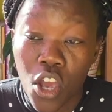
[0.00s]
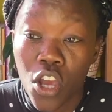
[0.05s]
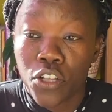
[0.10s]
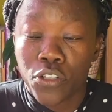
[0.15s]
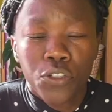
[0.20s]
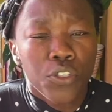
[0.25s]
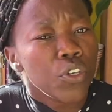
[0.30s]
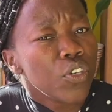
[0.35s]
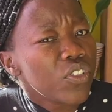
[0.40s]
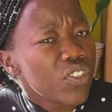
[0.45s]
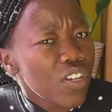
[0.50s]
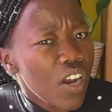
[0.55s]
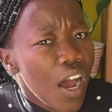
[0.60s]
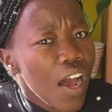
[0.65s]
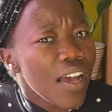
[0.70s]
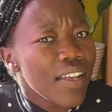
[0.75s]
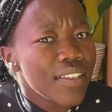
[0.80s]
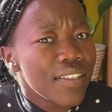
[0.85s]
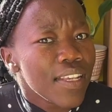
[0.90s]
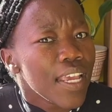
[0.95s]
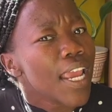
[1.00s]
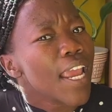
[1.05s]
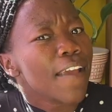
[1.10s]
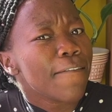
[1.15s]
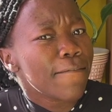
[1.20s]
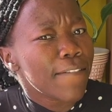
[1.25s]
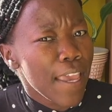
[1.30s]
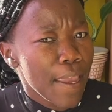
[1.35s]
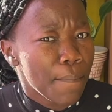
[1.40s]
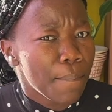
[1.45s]
2 stars if
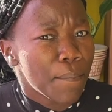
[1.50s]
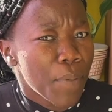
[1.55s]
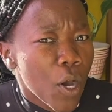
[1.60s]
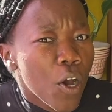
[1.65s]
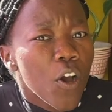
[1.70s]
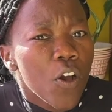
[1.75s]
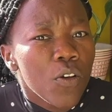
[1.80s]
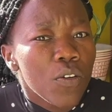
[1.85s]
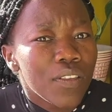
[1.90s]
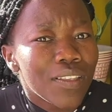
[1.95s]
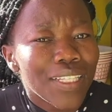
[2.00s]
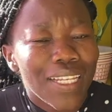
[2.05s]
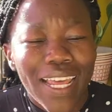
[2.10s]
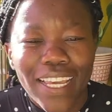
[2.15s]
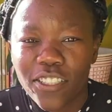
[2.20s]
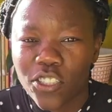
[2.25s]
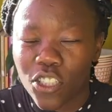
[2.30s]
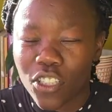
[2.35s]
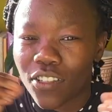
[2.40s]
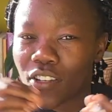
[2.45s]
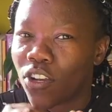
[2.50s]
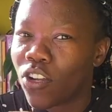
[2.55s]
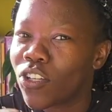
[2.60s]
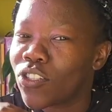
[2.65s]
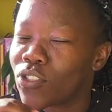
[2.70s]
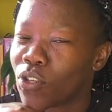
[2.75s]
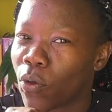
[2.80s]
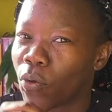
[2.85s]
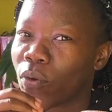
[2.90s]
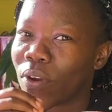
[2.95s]
they both like just look
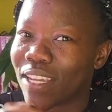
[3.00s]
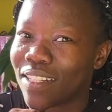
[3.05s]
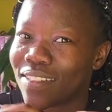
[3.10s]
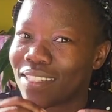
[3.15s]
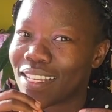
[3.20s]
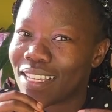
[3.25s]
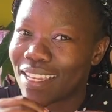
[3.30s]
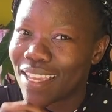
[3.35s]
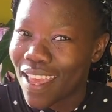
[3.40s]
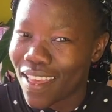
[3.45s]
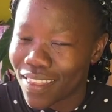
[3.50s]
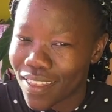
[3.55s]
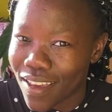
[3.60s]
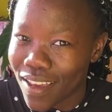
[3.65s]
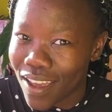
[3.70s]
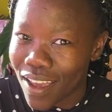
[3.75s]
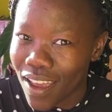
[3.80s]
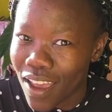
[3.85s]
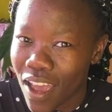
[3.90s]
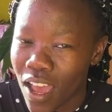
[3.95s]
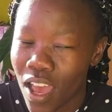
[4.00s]
so great together.